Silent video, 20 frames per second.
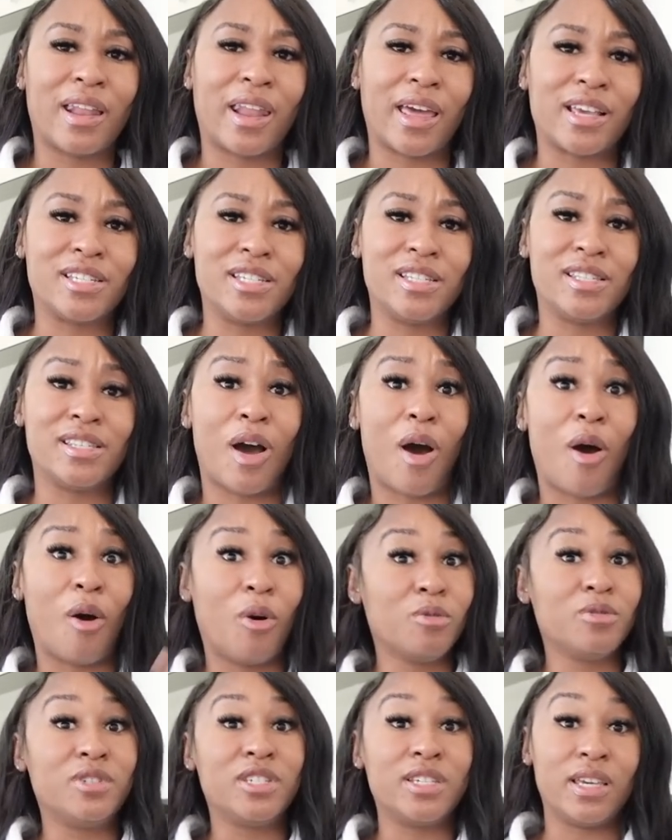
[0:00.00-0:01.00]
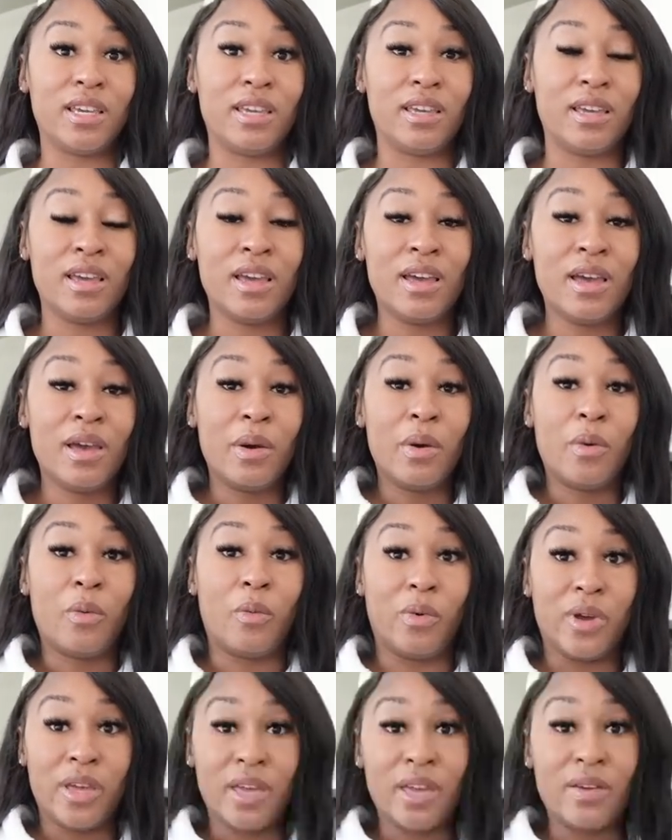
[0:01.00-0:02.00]
Like, she's an OG
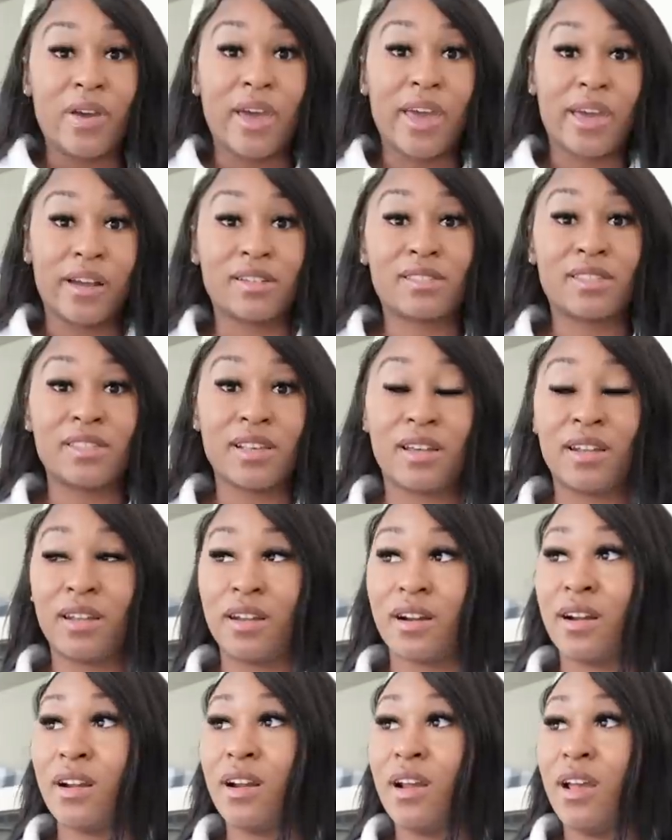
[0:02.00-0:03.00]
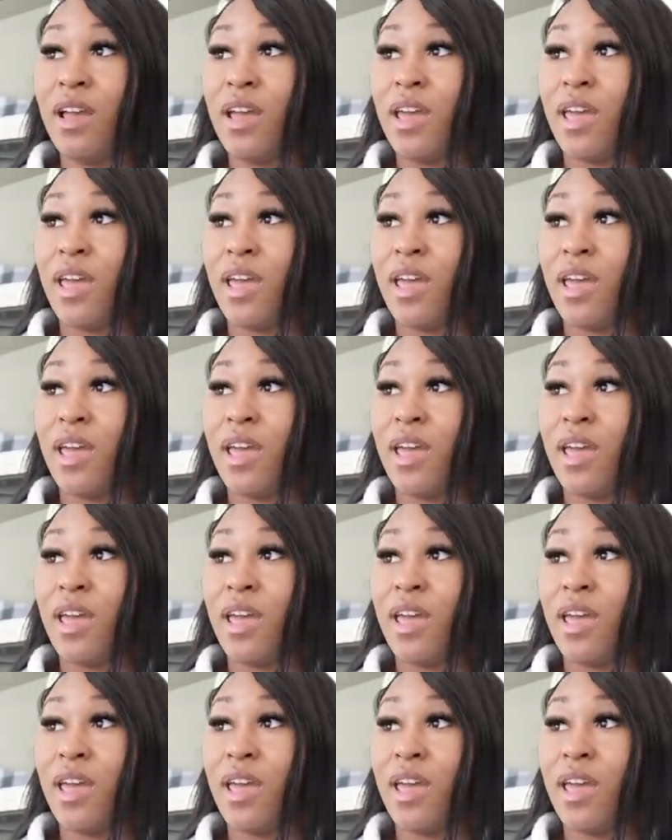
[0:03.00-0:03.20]
weave hair seller